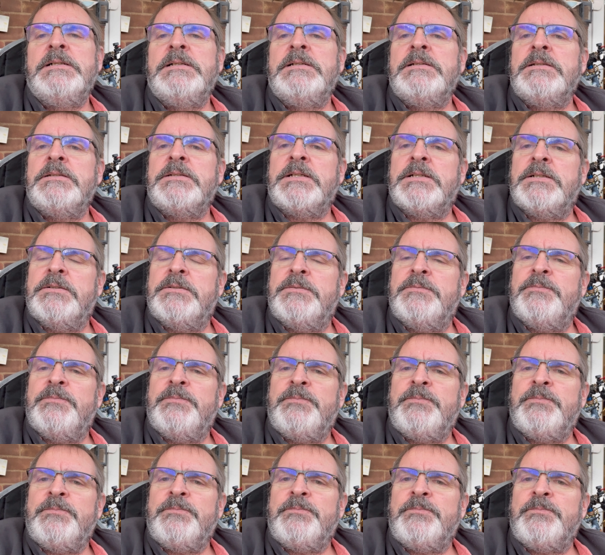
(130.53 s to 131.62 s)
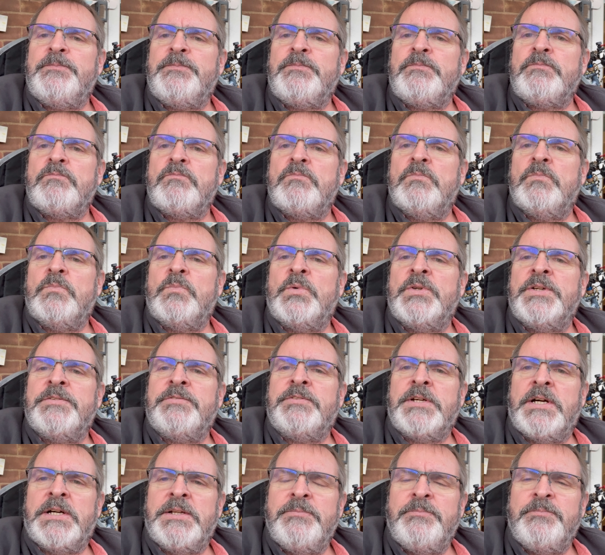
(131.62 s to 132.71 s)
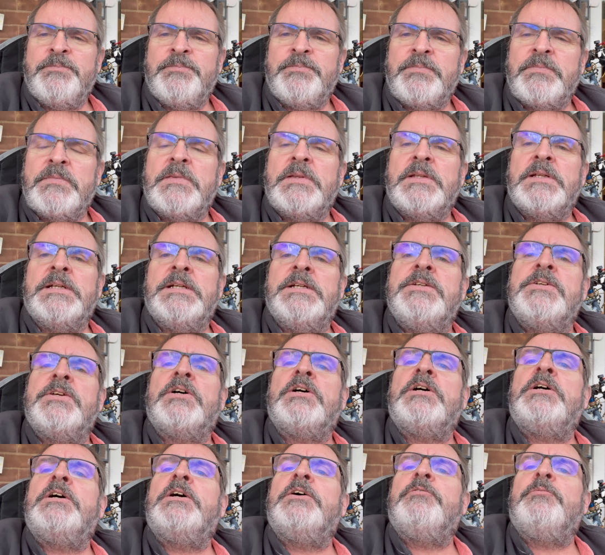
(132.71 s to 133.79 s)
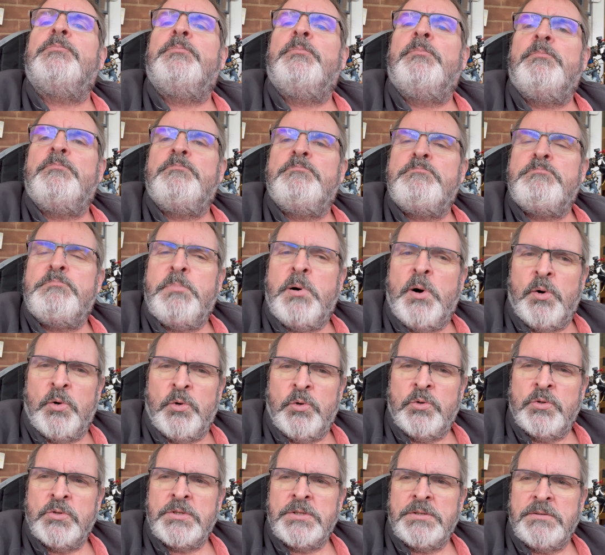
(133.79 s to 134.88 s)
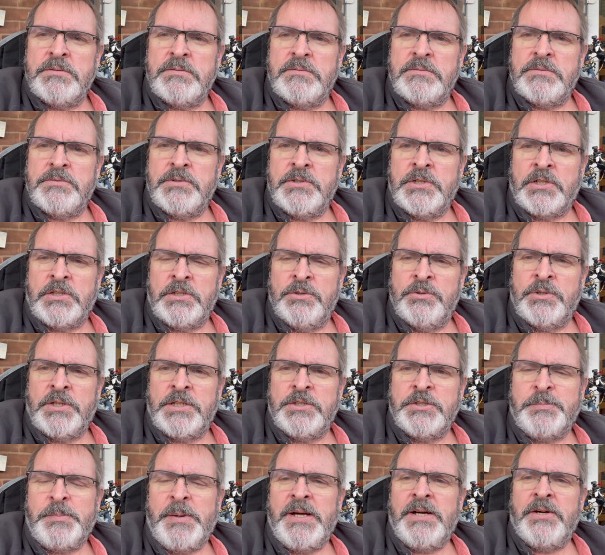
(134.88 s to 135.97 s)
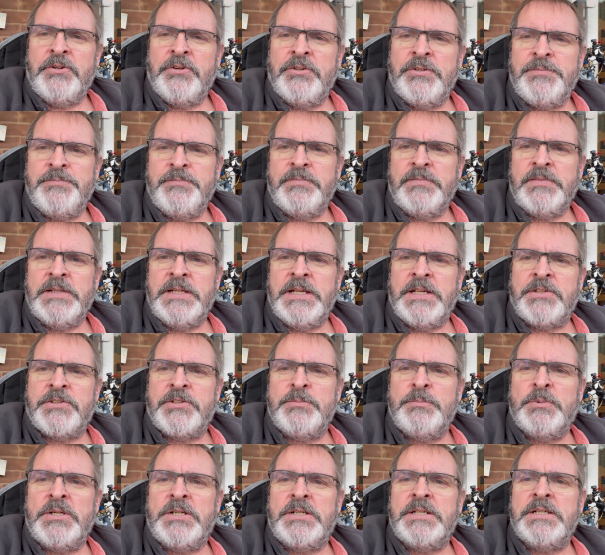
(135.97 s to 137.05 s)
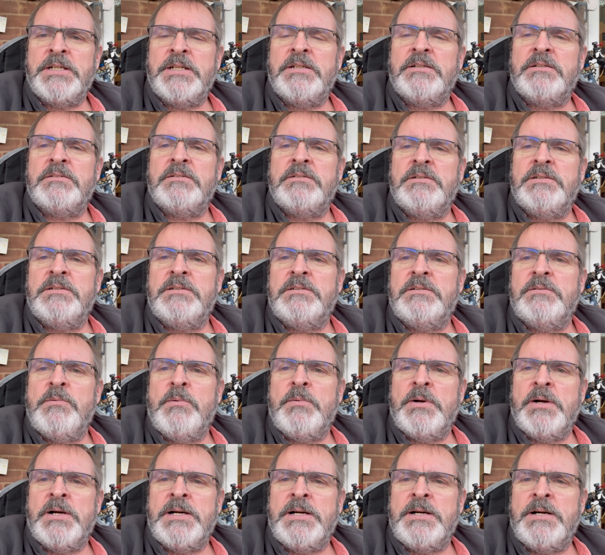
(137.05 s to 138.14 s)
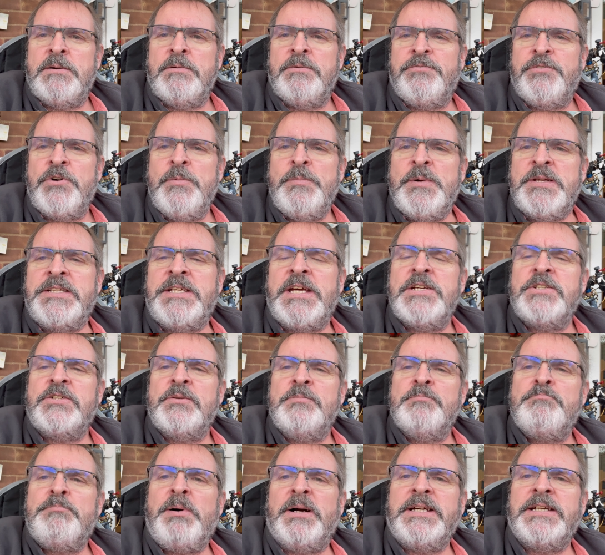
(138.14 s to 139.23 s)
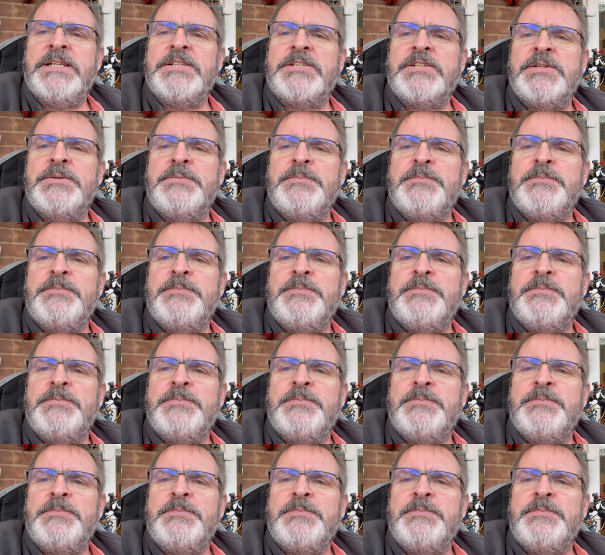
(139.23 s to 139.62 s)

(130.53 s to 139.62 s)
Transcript: So what I've done is I've poured the glucose powder into my fermentation bucket.